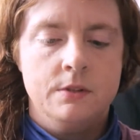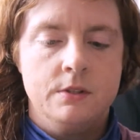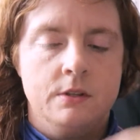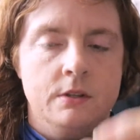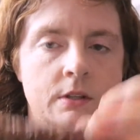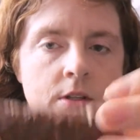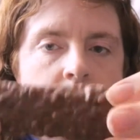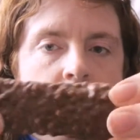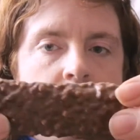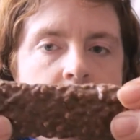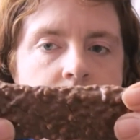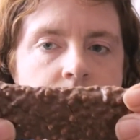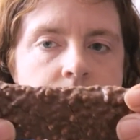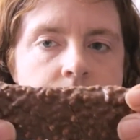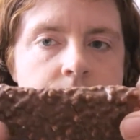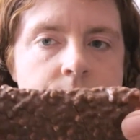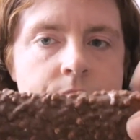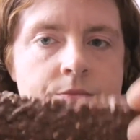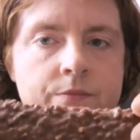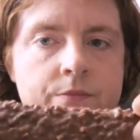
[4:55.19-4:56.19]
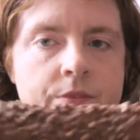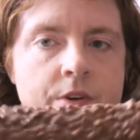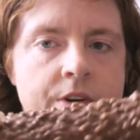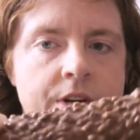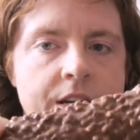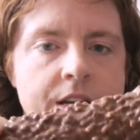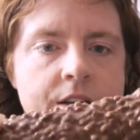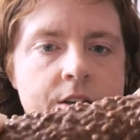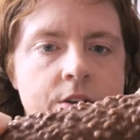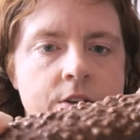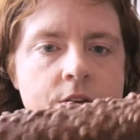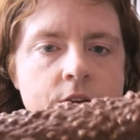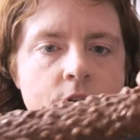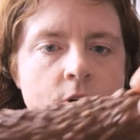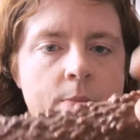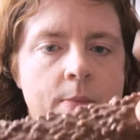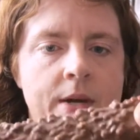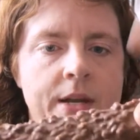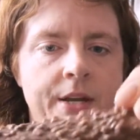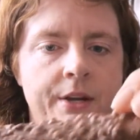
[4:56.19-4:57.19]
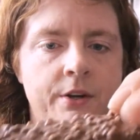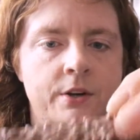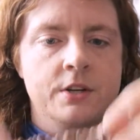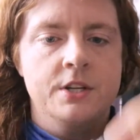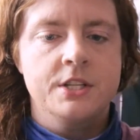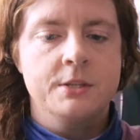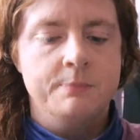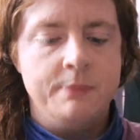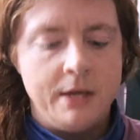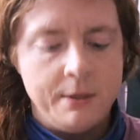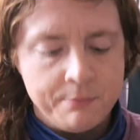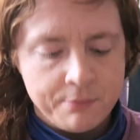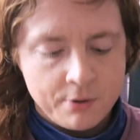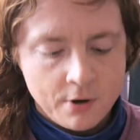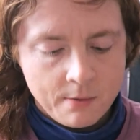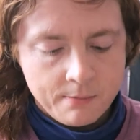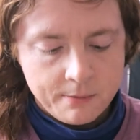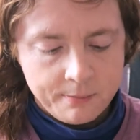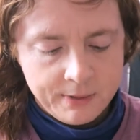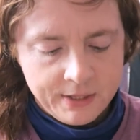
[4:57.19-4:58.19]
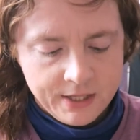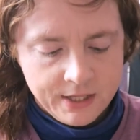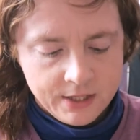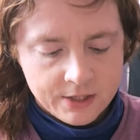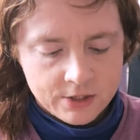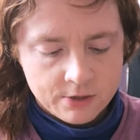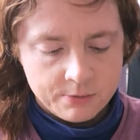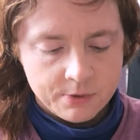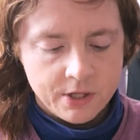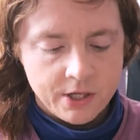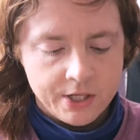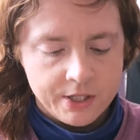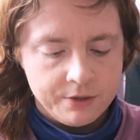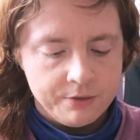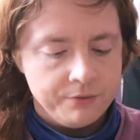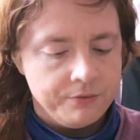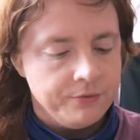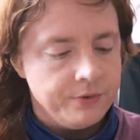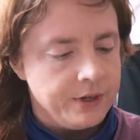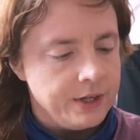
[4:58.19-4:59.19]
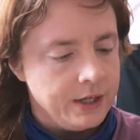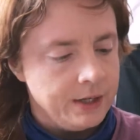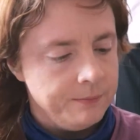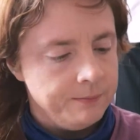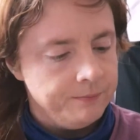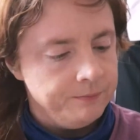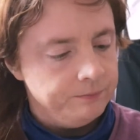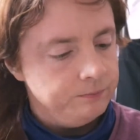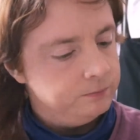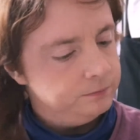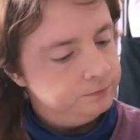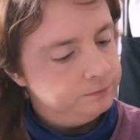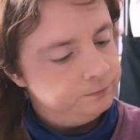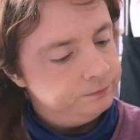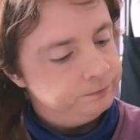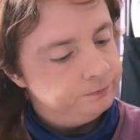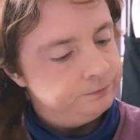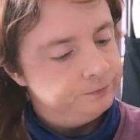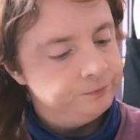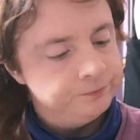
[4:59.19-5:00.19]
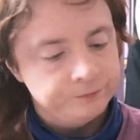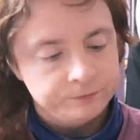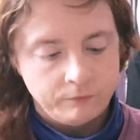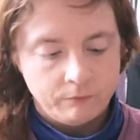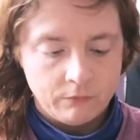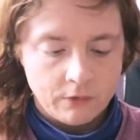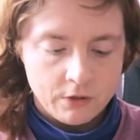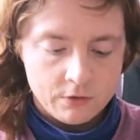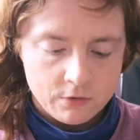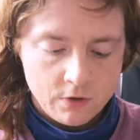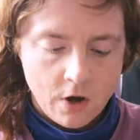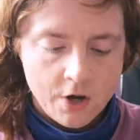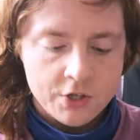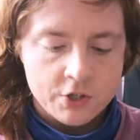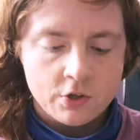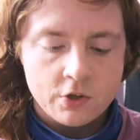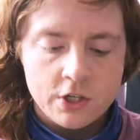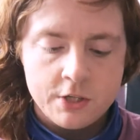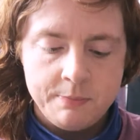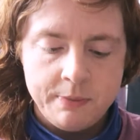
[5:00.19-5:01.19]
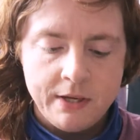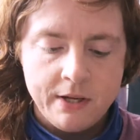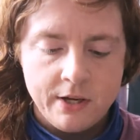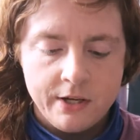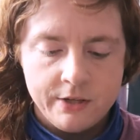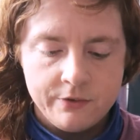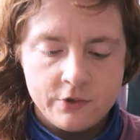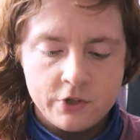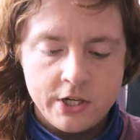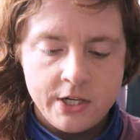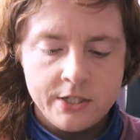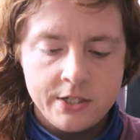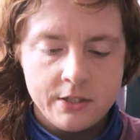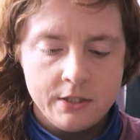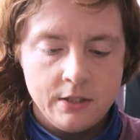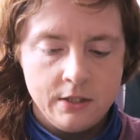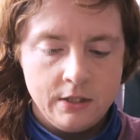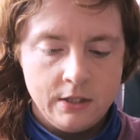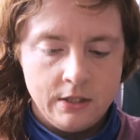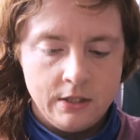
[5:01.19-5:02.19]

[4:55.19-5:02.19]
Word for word: So like very knobbly and crispy, probably some kind of um, Rice Krispie kind of treat.